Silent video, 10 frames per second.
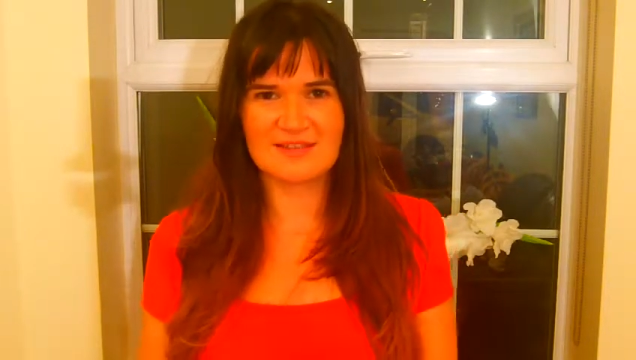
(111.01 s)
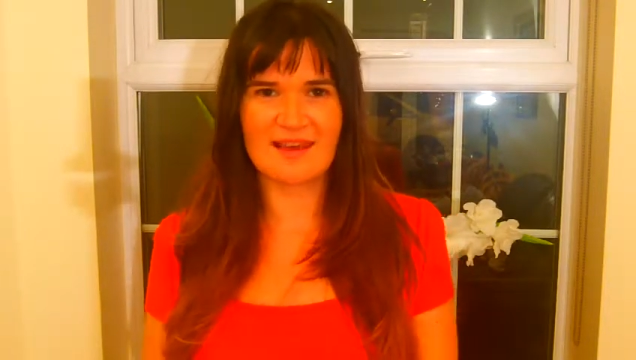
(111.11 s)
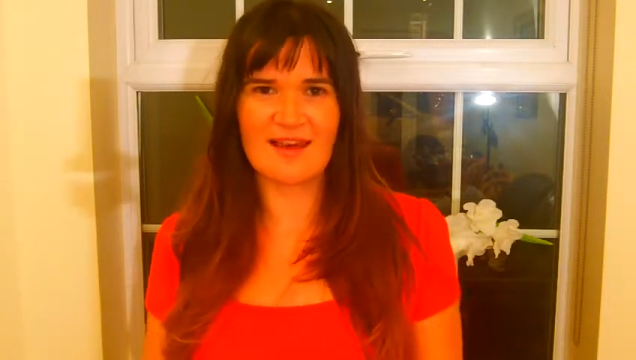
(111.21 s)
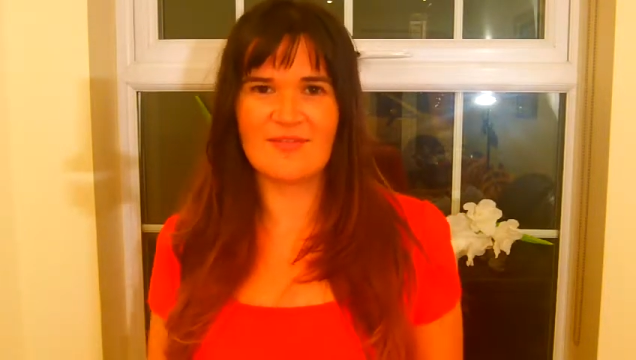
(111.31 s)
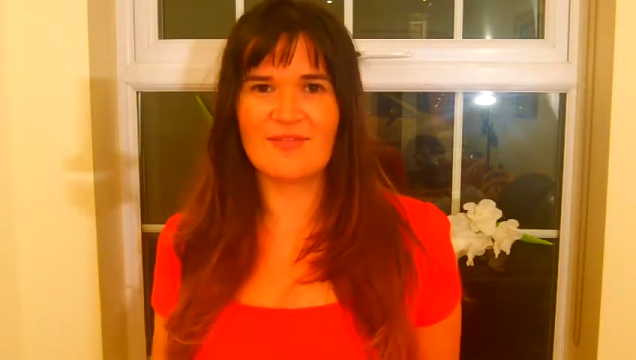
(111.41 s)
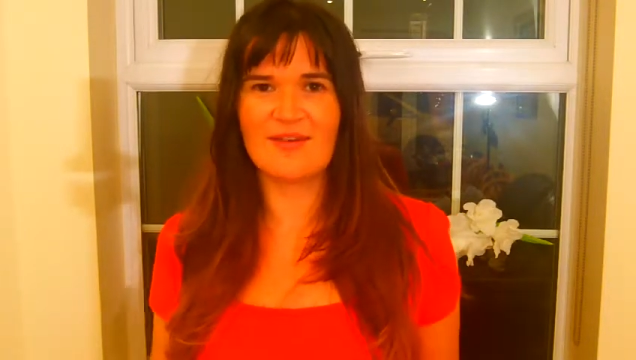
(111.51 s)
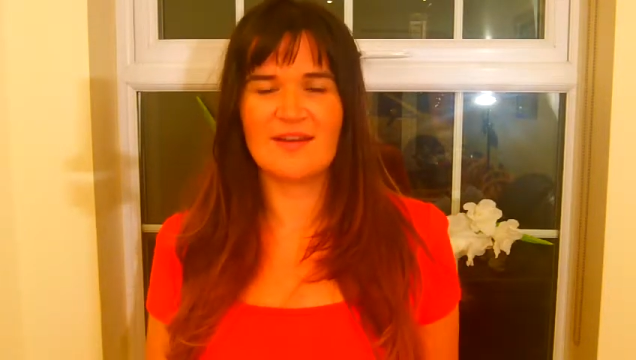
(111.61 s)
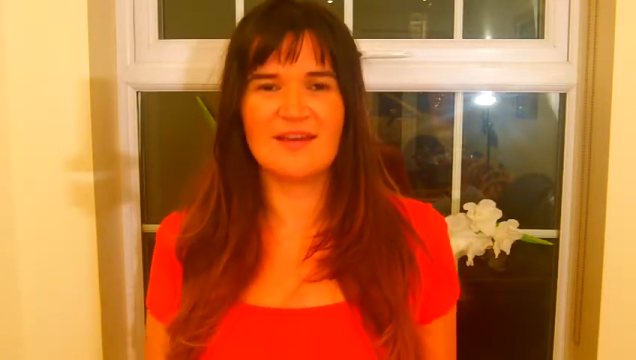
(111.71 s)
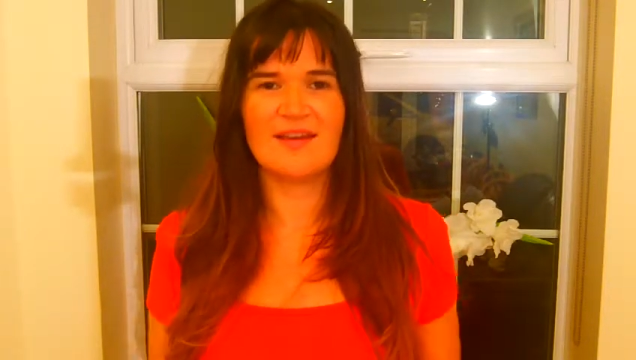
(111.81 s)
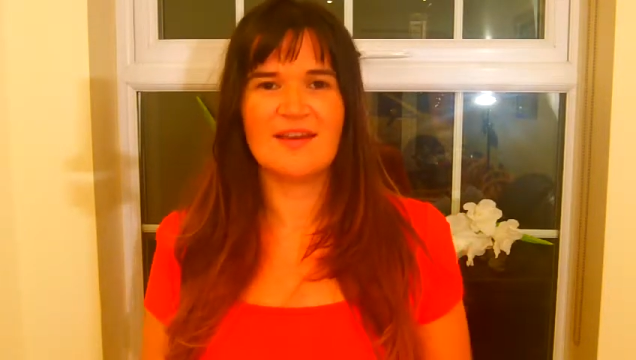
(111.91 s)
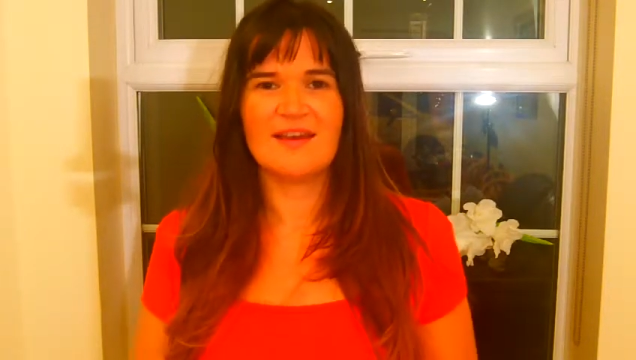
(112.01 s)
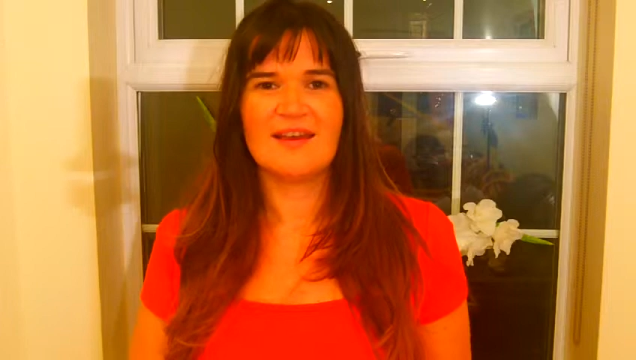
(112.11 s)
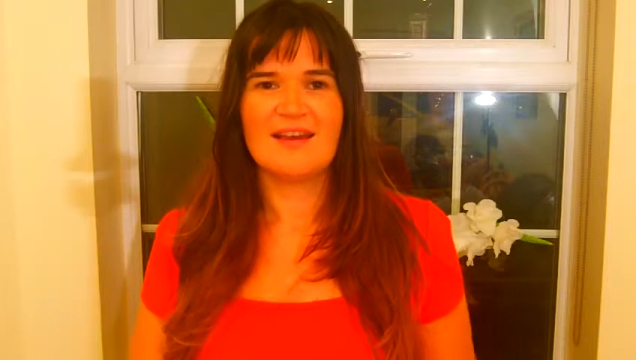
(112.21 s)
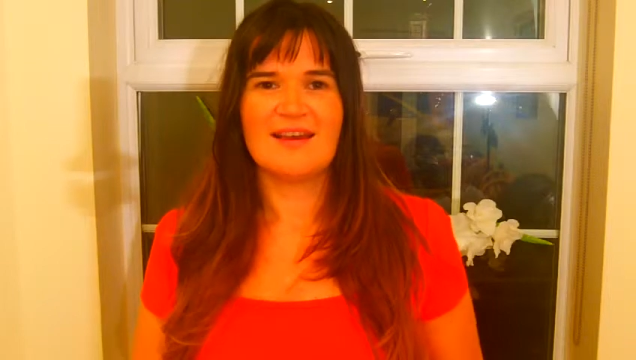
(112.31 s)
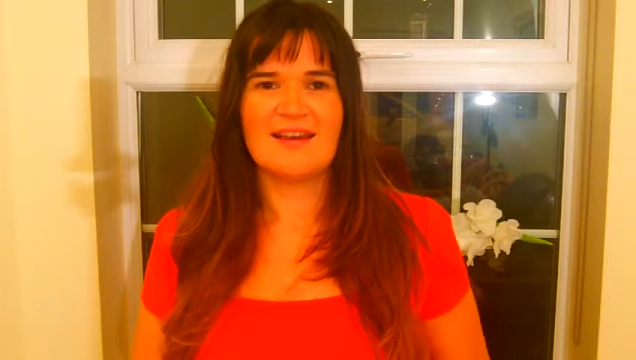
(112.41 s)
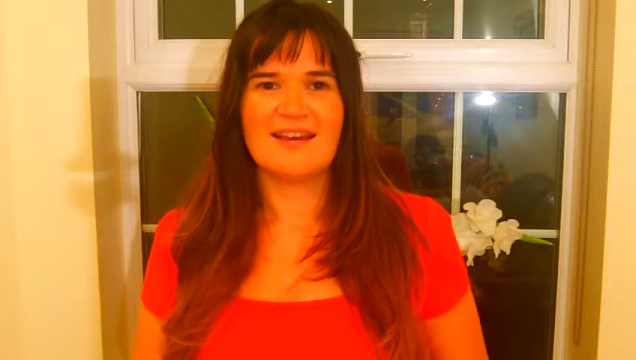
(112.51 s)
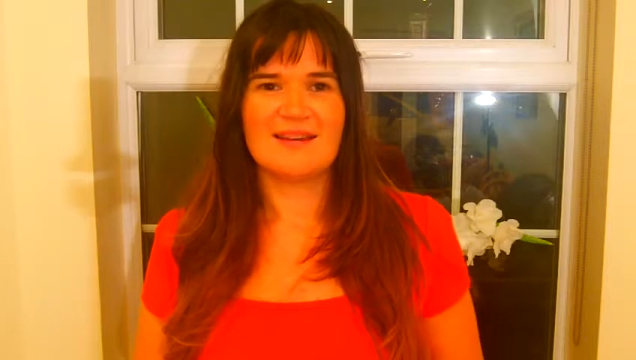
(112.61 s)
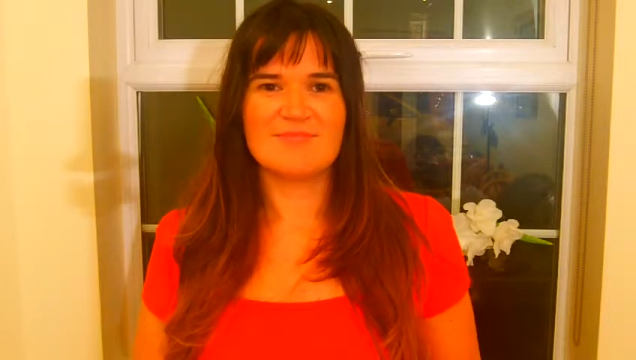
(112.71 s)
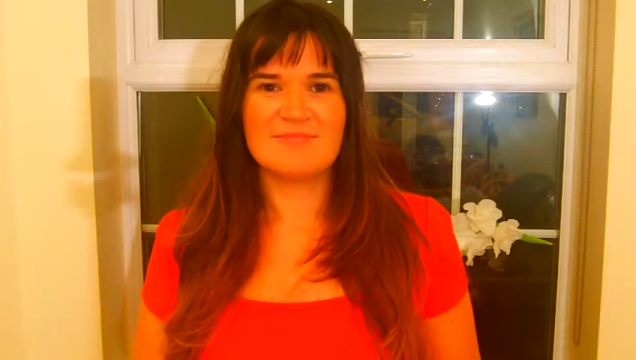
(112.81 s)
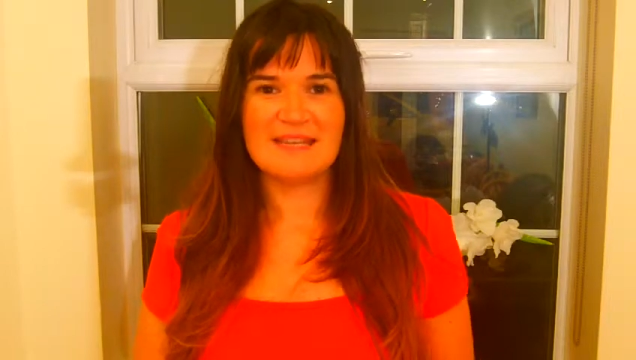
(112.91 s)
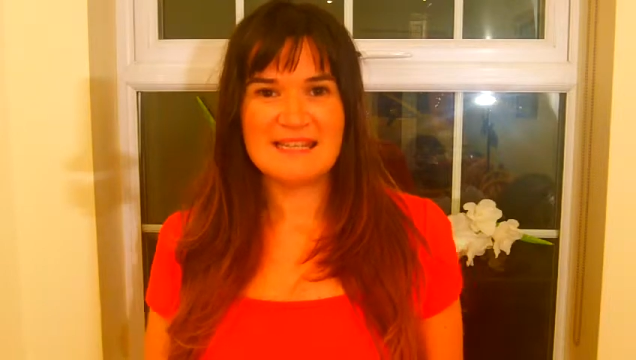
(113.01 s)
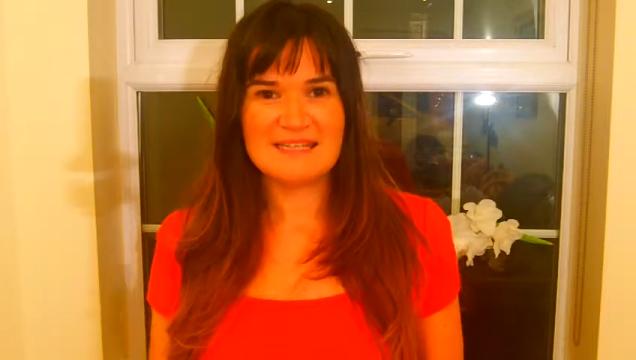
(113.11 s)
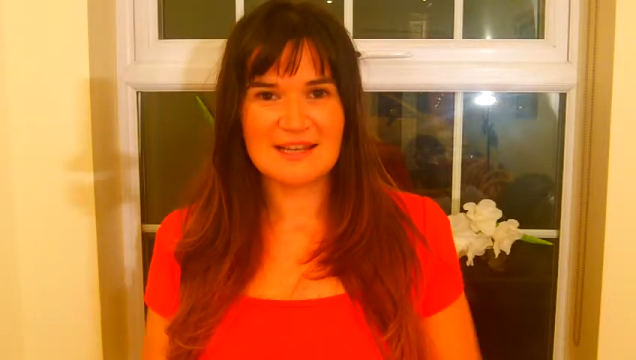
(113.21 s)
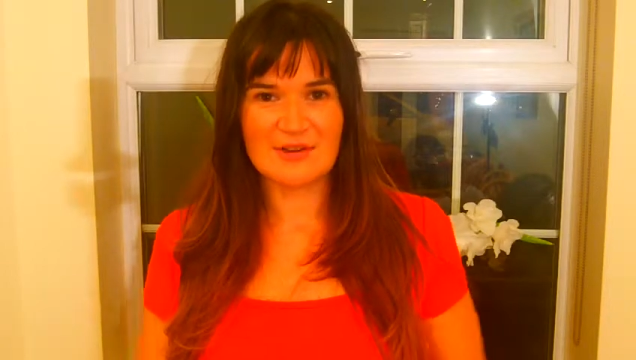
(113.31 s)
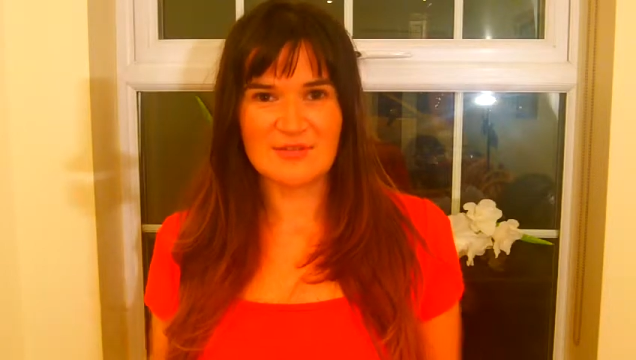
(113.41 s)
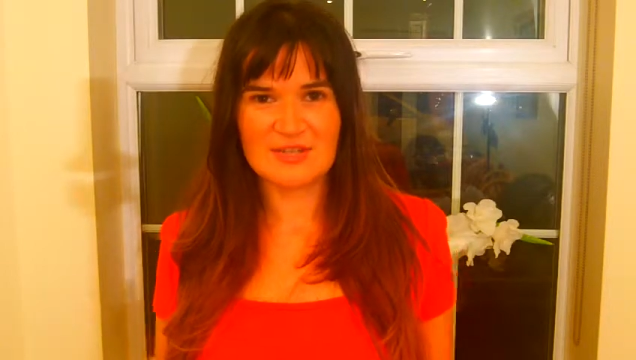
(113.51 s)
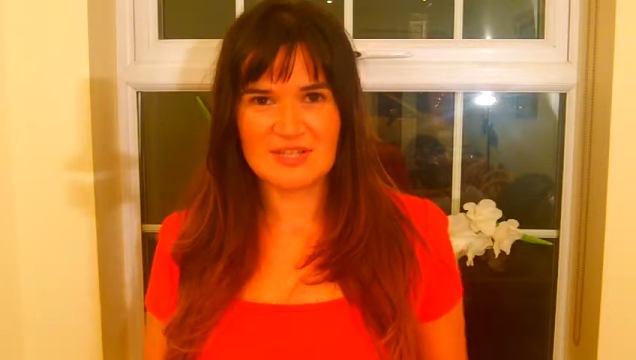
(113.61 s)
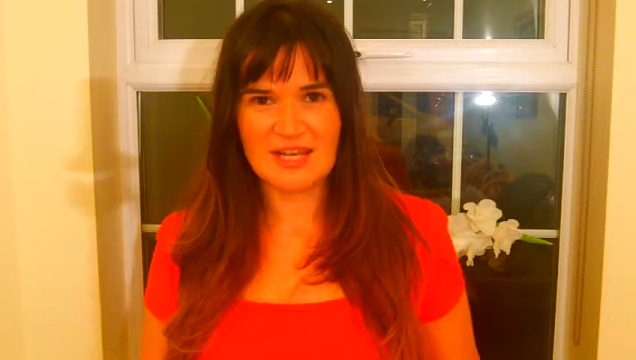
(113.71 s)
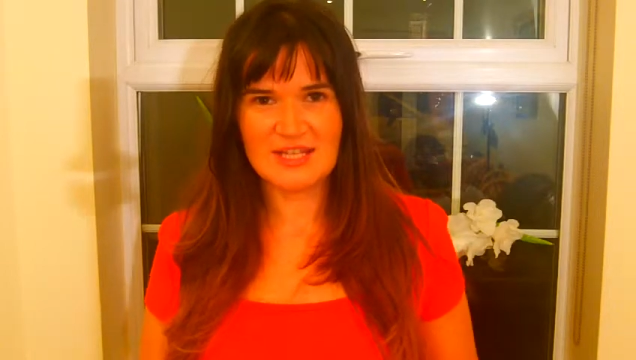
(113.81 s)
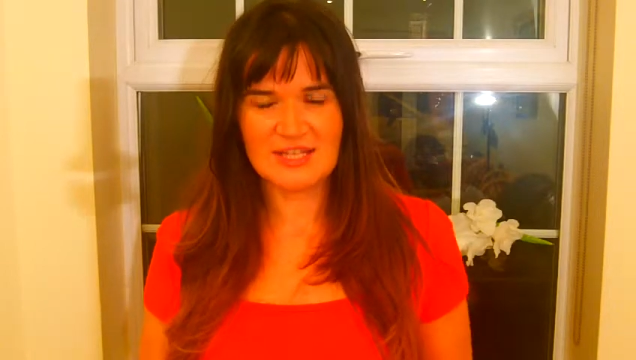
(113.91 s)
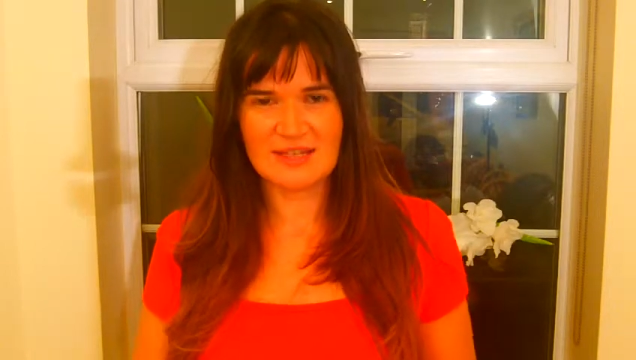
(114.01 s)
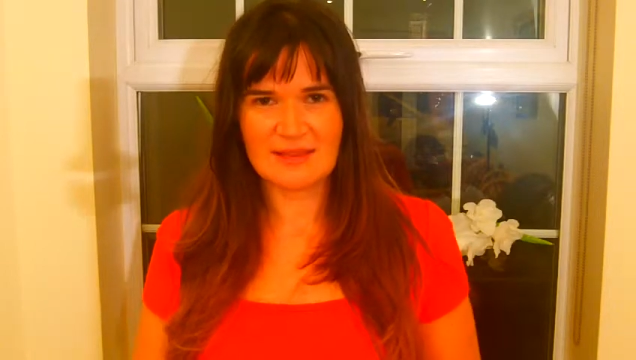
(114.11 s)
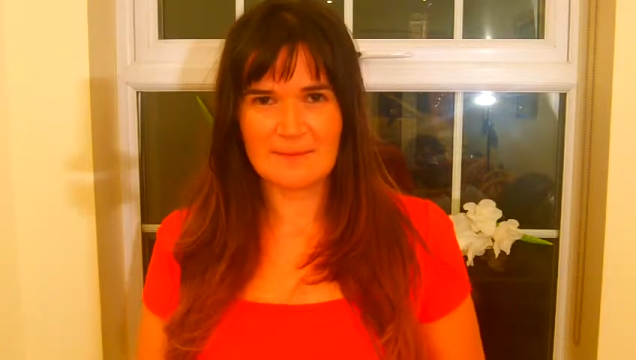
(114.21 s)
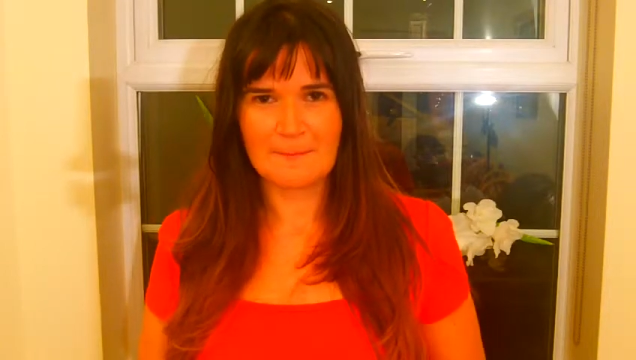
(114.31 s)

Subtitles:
have a very easy conversation.